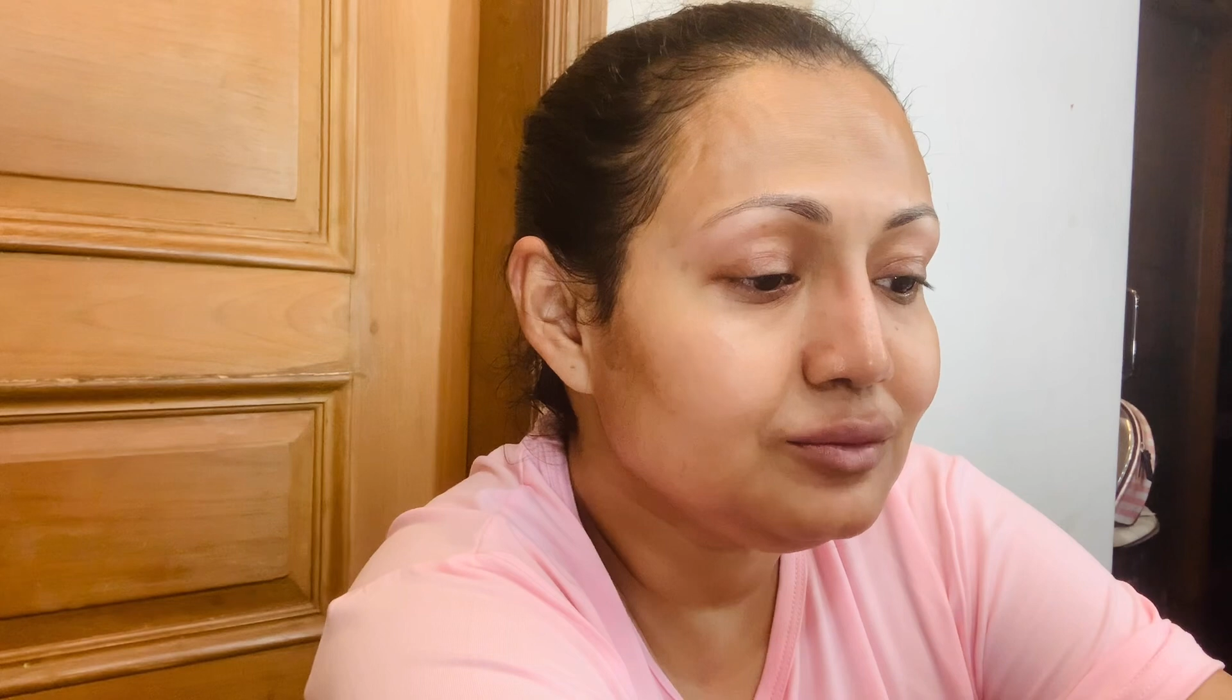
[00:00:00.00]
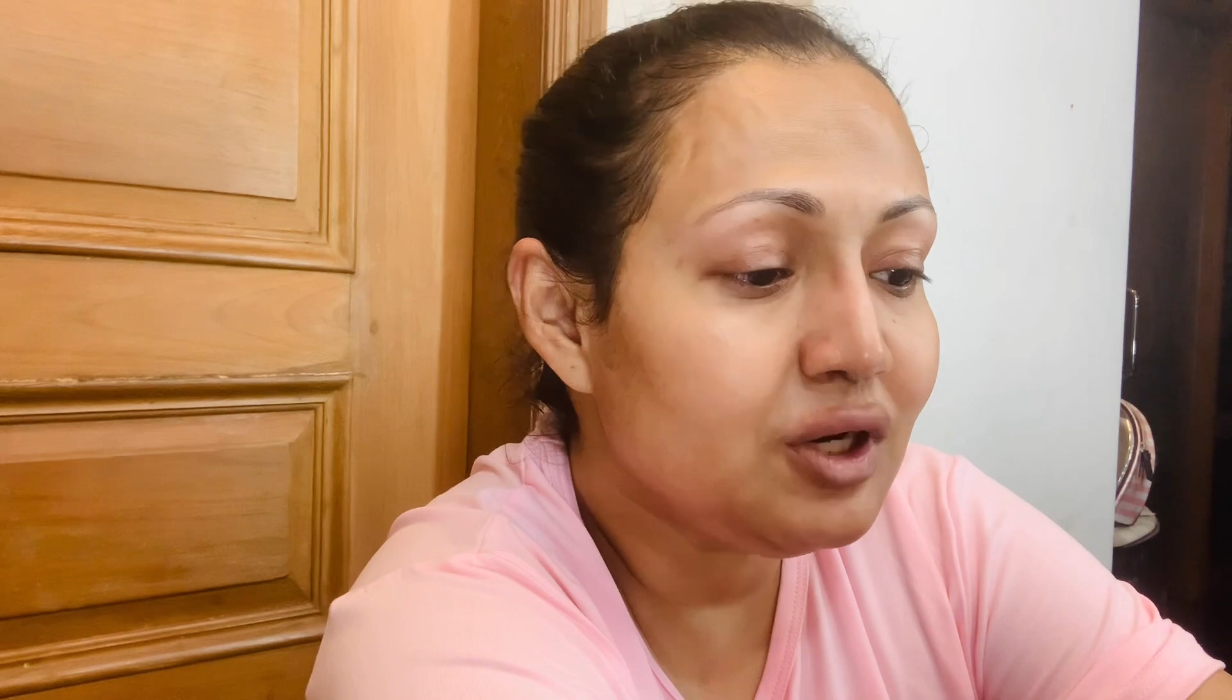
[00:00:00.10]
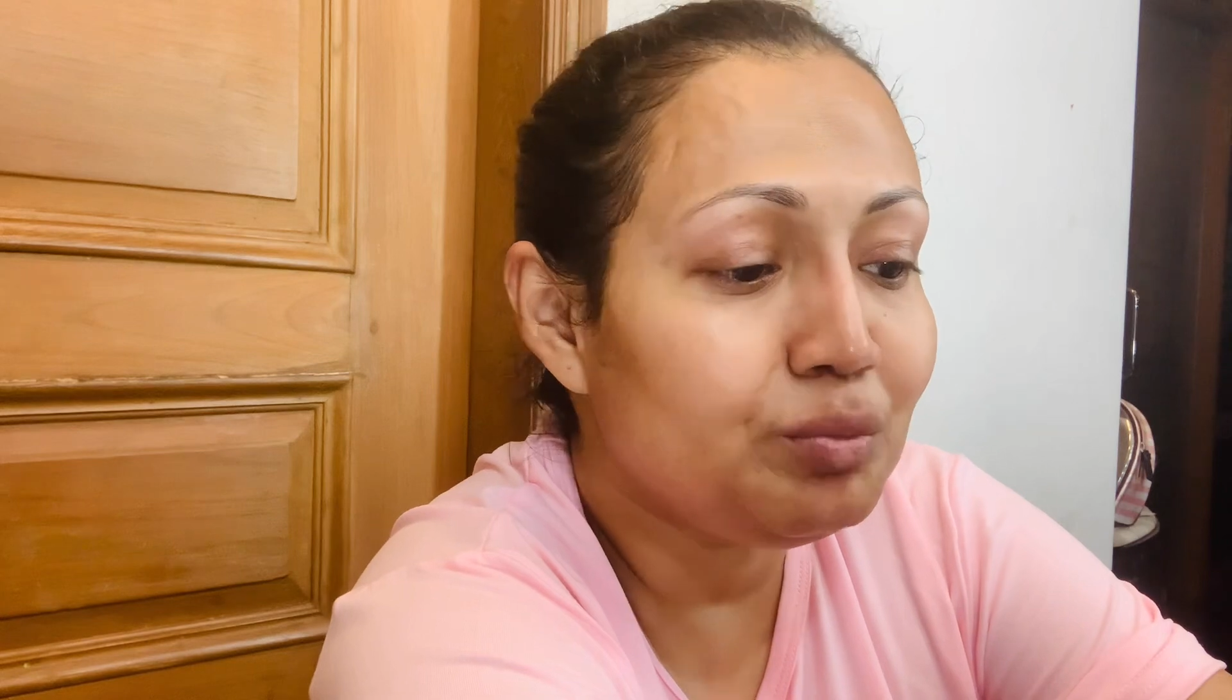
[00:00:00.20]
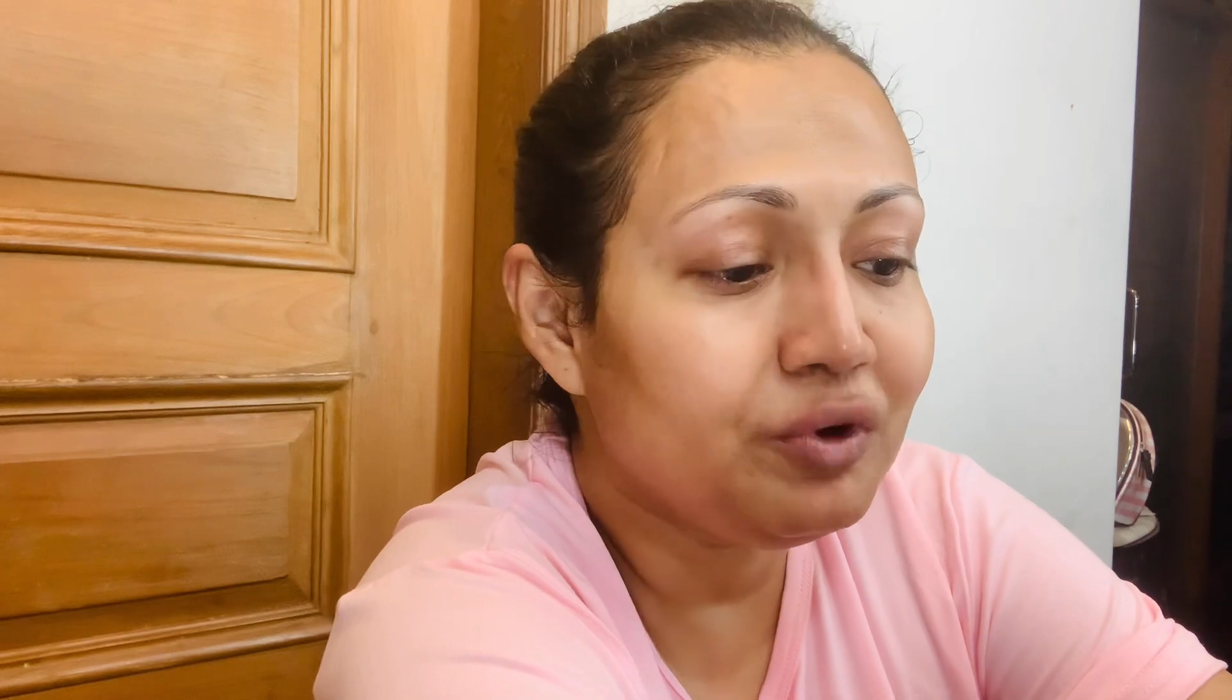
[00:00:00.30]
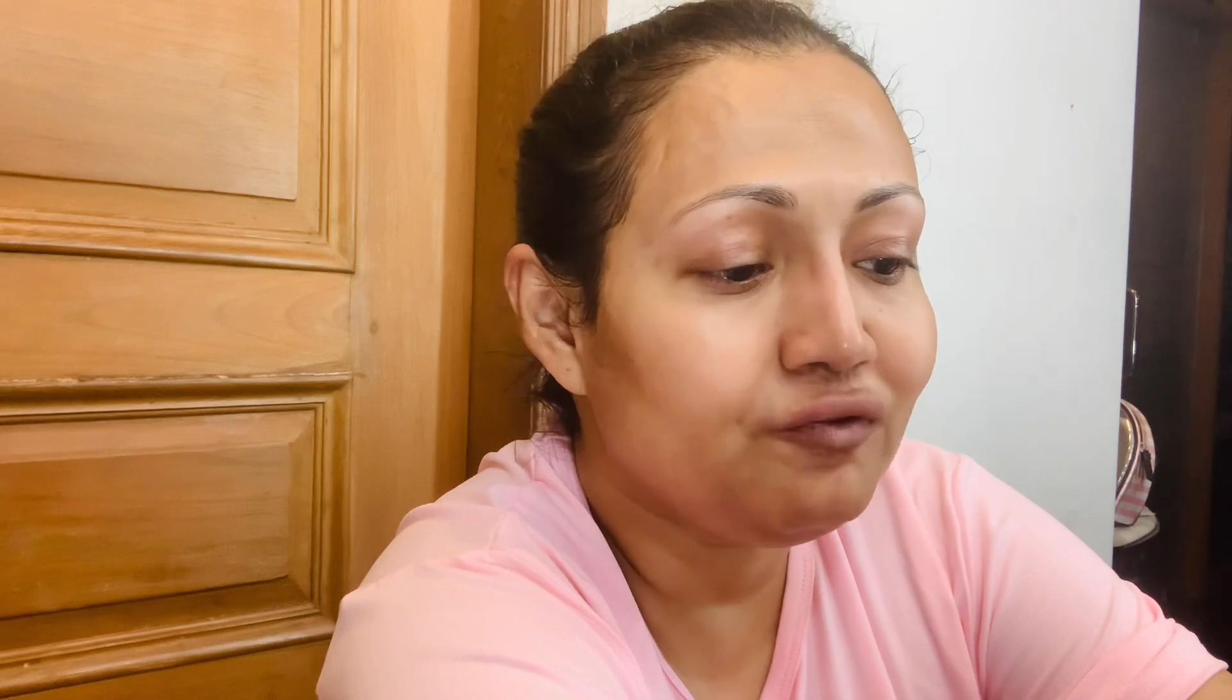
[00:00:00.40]
I
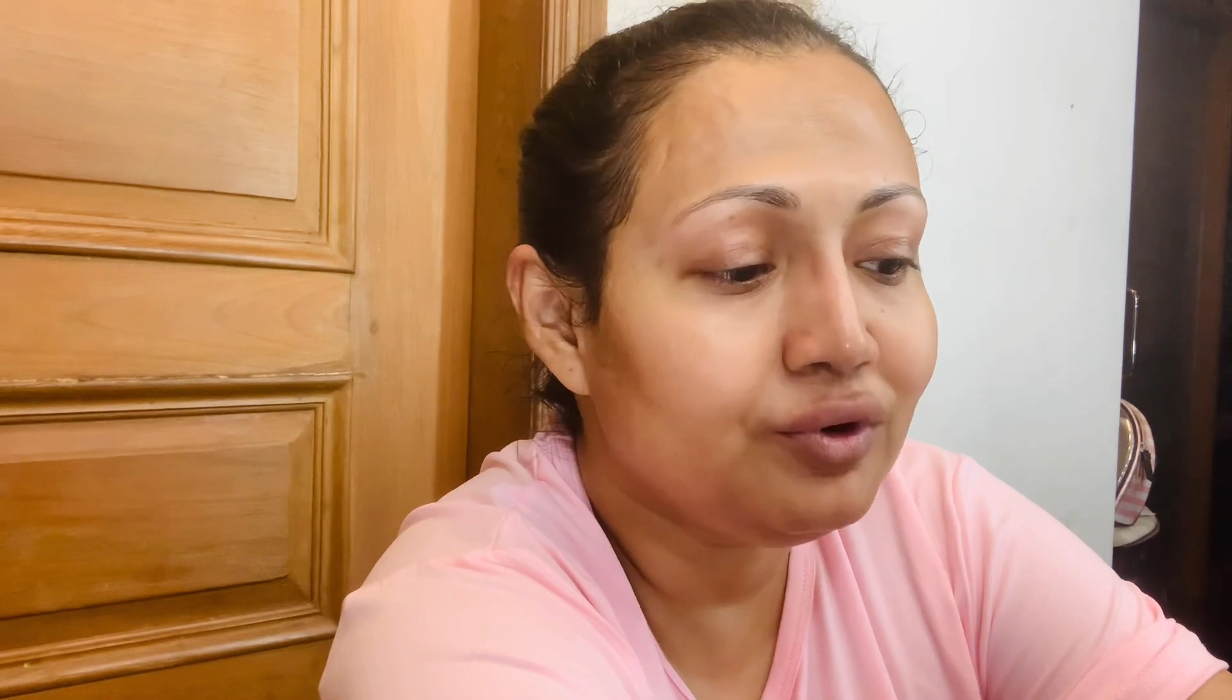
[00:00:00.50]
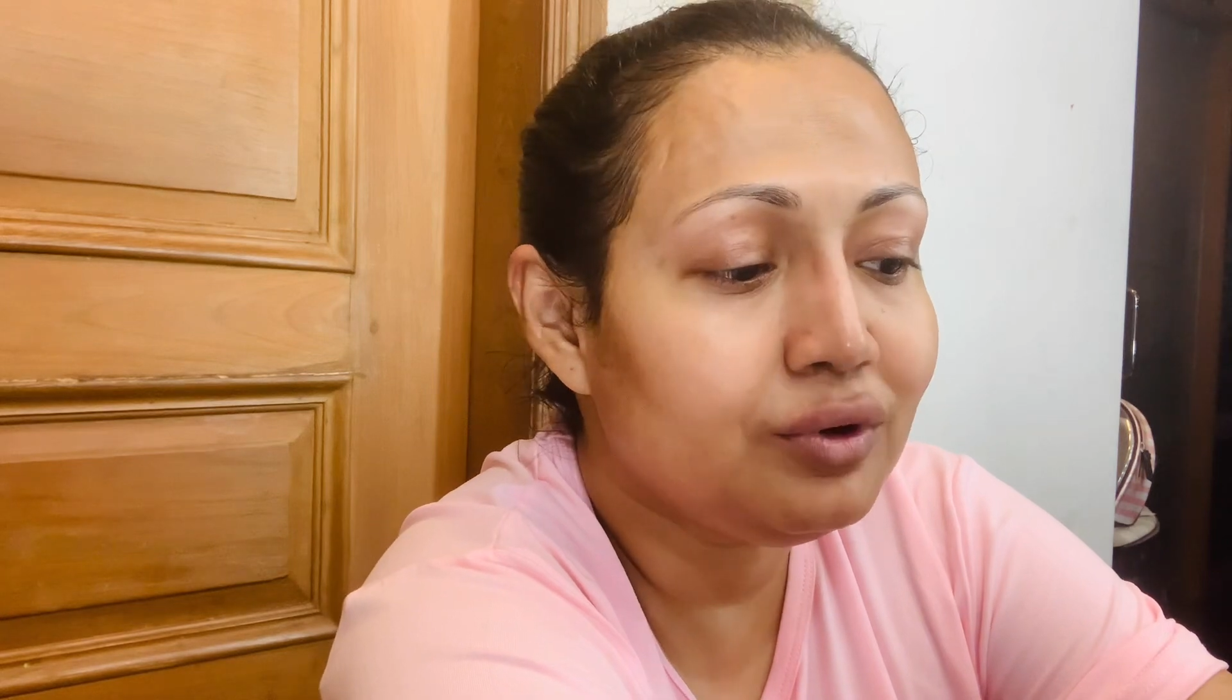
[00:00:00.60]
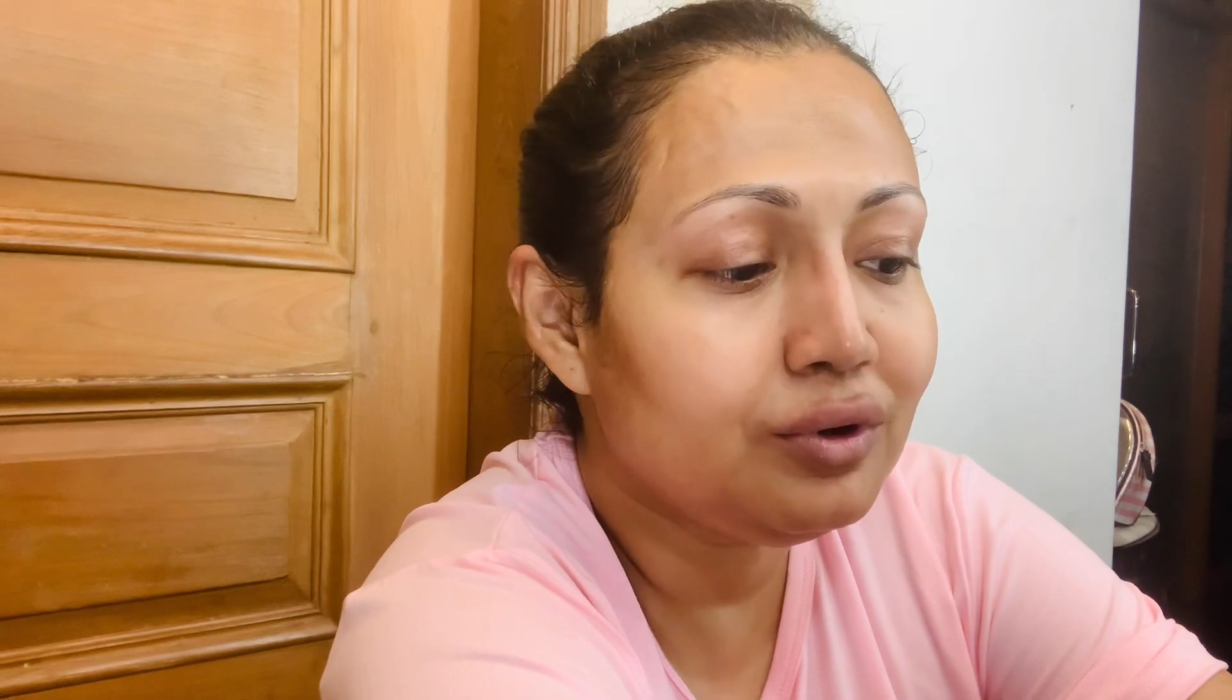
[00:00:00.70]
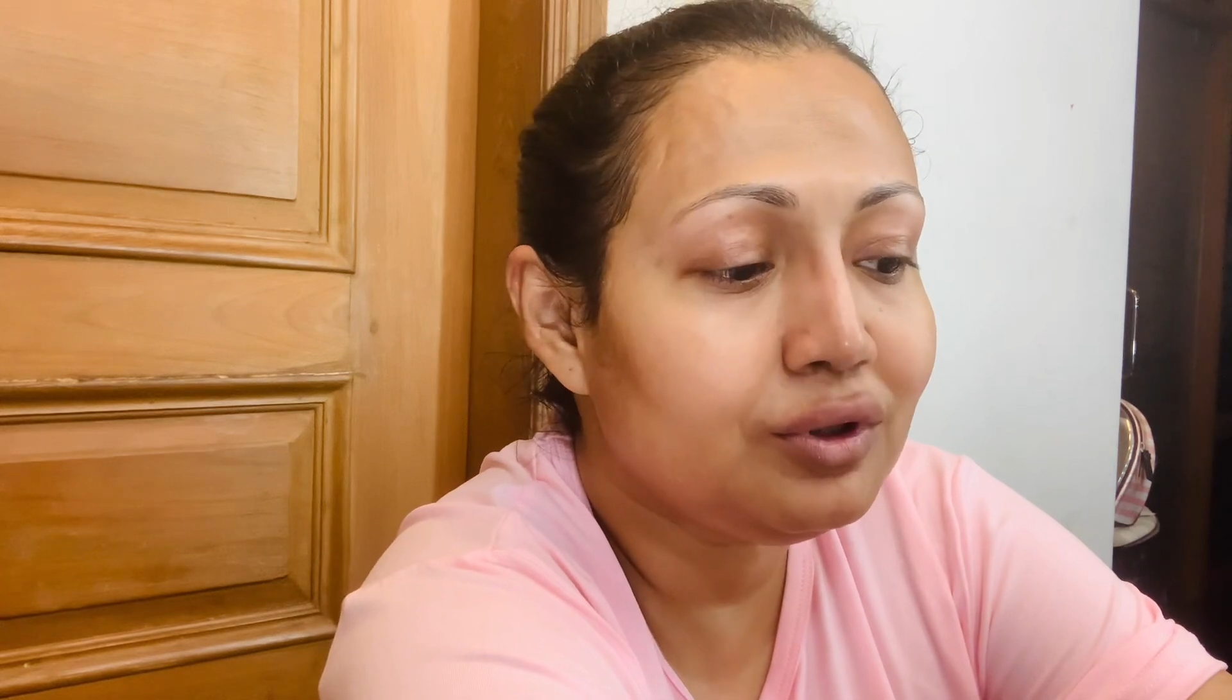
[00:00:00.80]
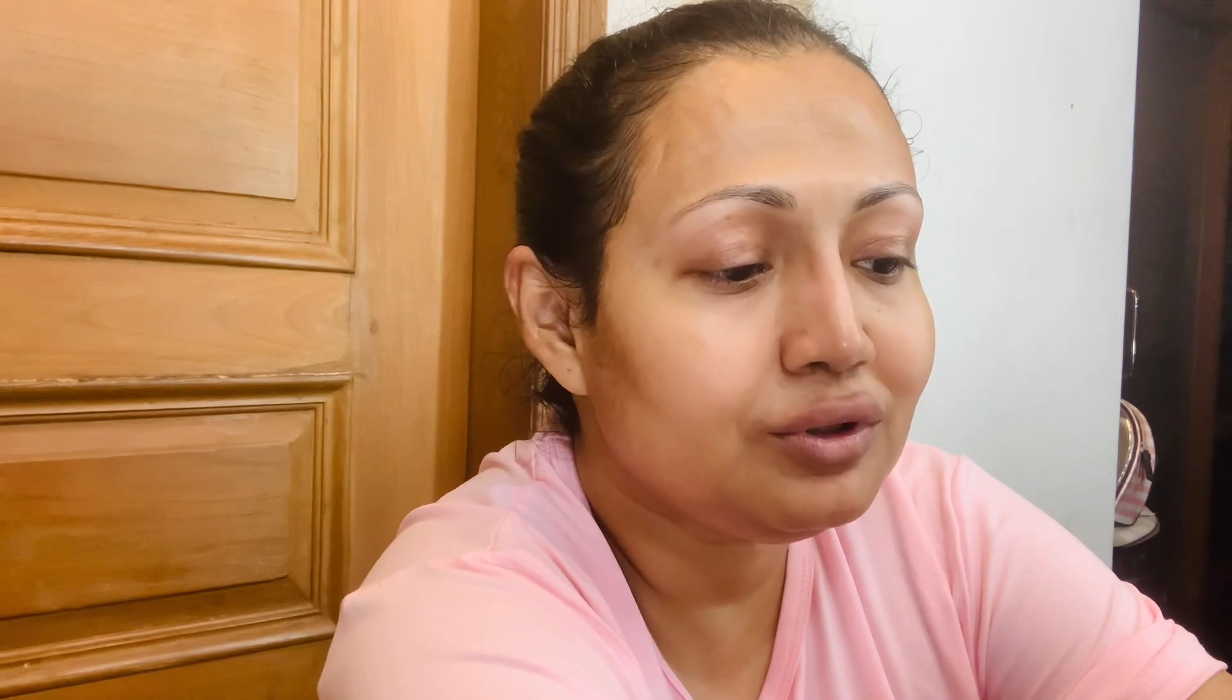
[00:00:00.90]

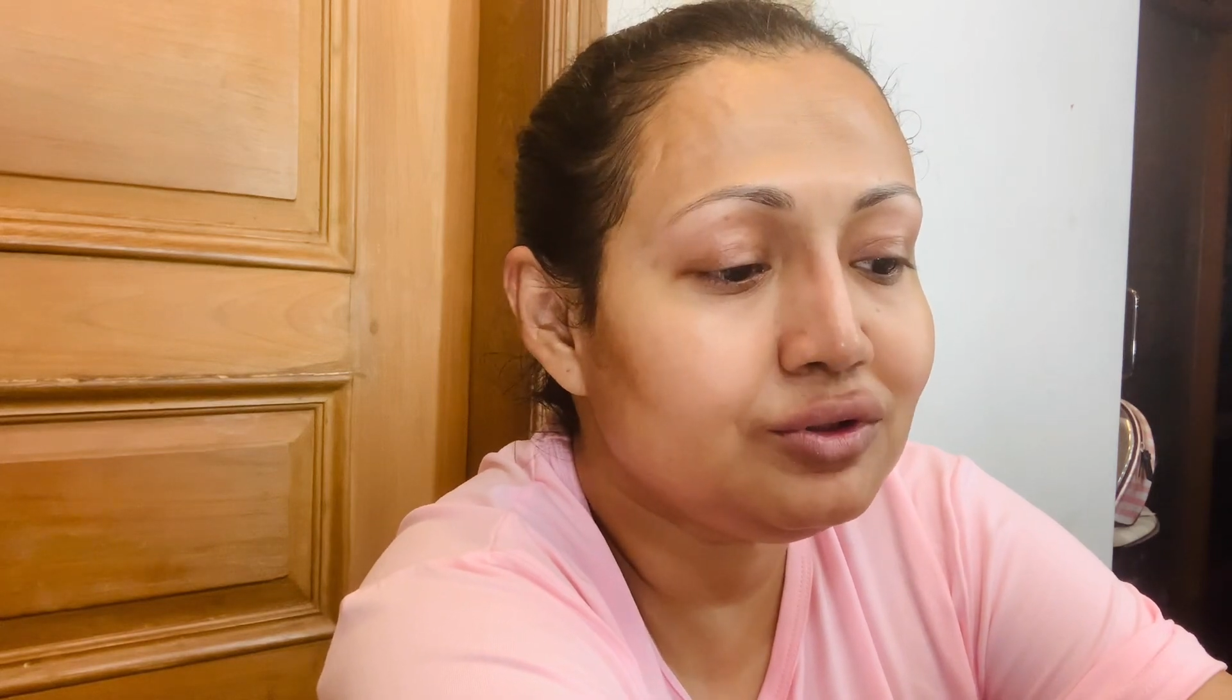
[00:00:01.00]
prefer